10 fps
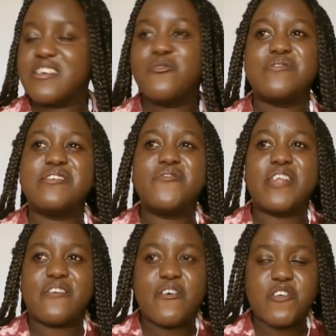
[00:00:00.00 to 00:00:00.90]
It wasn't even
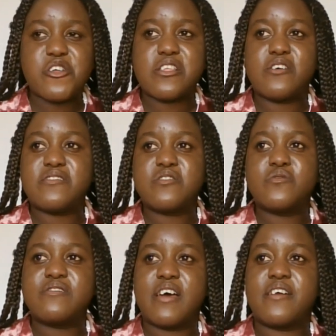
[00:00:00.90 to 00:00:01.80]
like 500,000, it
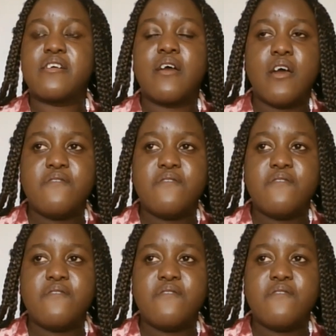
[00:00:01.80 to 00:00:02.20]
was like